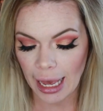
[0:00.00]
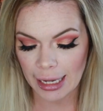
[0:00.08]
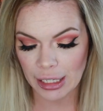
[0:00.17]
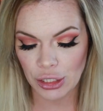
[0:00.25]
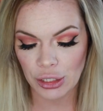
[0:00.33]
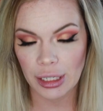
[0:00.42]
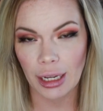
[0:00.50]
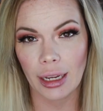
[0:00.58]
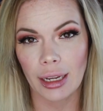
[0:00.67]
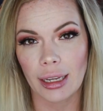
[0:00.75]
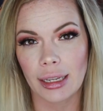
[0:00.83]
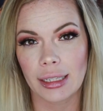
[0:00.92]
And
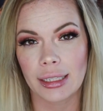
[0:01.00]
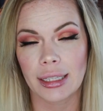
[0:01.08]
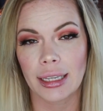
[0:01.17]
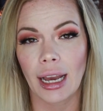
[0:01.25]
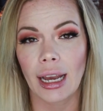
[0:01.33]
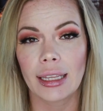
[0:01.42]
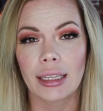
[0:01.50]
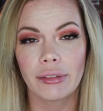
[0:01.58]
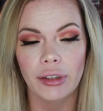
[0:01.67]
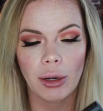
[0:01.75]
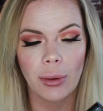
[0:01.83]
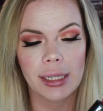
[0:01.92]
today is the highly
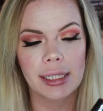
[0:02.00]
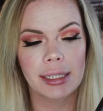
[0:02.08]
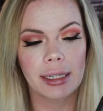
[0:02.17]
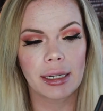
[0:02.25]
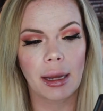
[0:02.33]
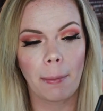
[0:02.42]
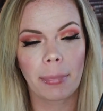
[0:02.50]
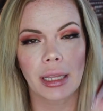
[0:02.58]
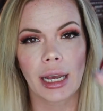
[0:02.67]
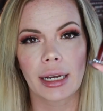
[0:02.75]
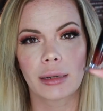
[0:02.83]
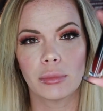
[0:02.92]
requested
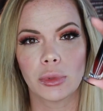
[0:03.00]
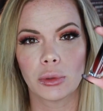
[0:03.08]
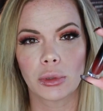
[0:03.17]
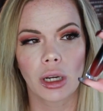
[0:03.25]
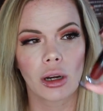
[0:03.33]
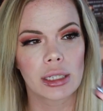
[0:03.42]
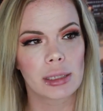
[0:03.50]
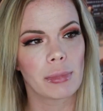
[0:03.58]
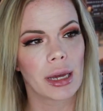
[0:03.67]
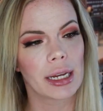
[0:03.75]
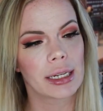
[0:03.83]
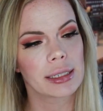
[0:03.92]
Black Moon
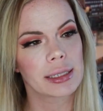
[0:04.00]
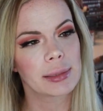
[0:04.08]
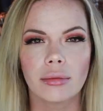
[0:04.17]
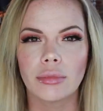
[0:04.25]
Cosmetics.